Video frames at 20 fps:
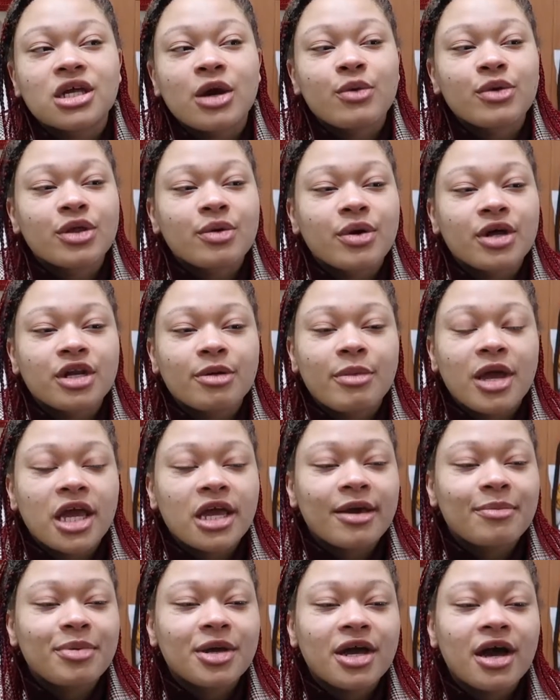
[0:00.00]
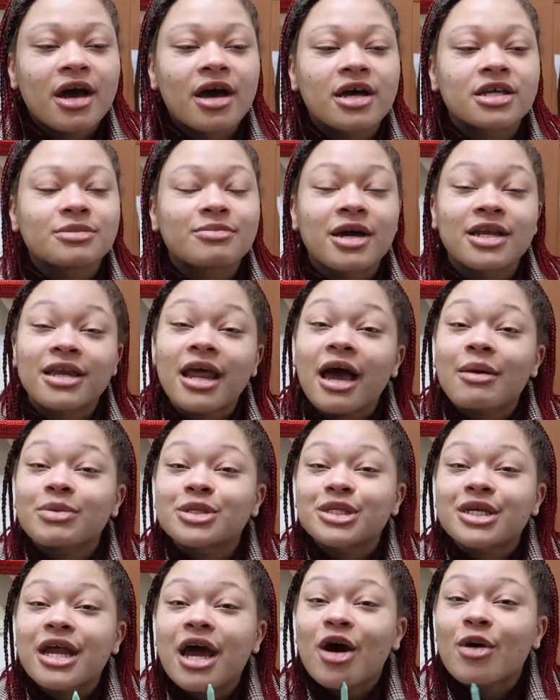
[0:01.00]
I really wanted to make it because my dad
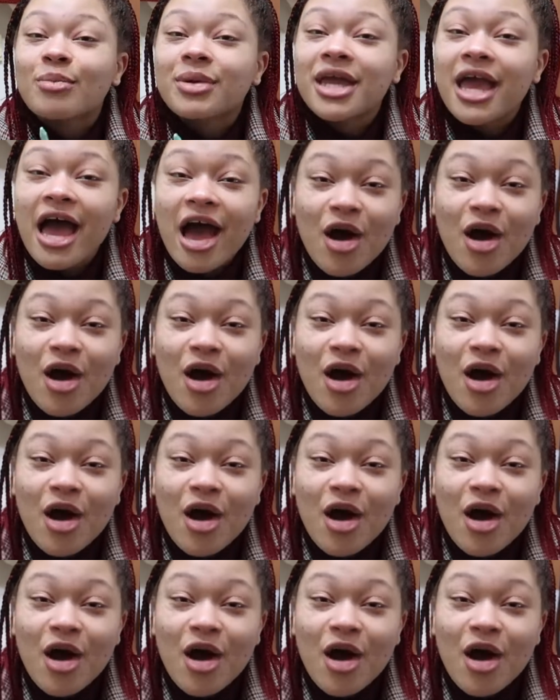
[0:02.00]
was gonna help me